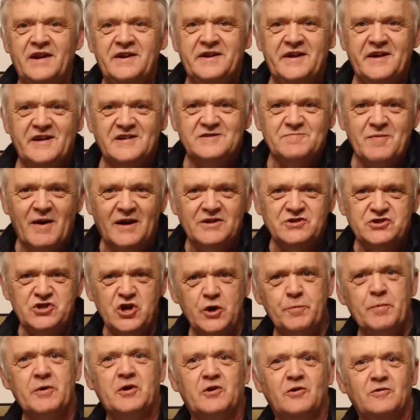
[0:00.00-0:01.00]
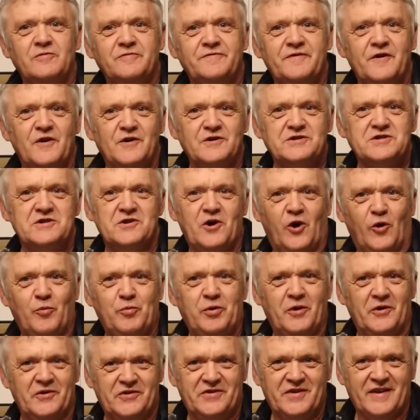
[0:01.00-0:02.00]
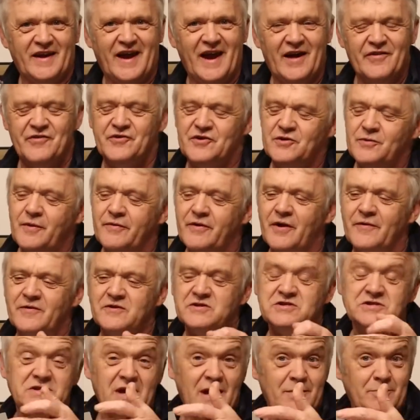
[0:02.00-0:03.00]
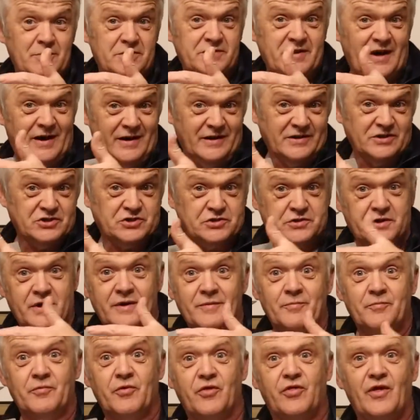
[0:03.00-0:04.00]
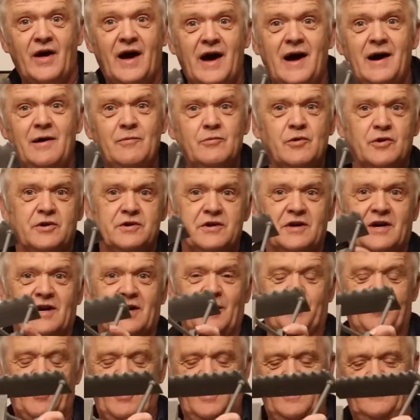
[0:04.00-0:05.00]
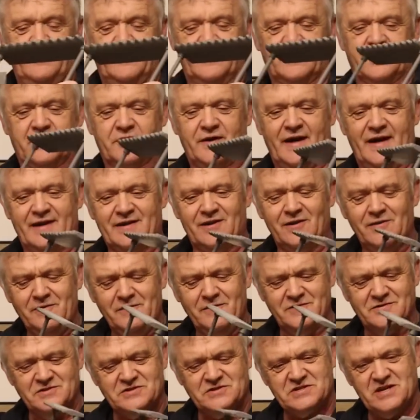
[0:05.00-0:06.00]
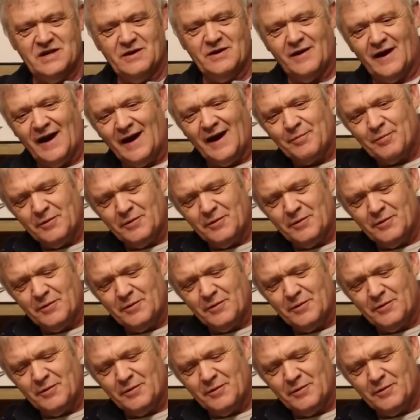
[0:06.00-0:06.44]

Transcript: And here's my tubercle version all put together. And we've got the same metallic strip there. We're going to clip it in the cradle and see what